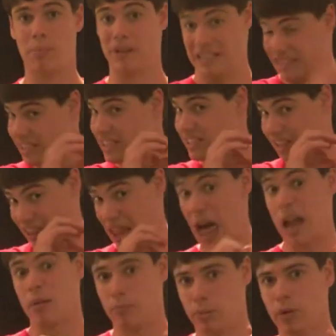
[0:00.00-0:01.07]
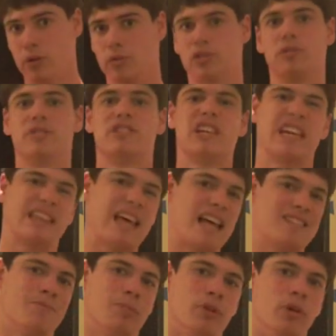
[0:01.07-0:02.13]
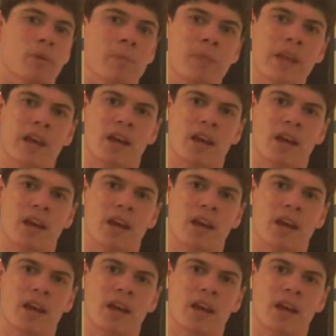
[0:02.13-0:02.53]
but it sees a lot of blue, so it's like, that's blue.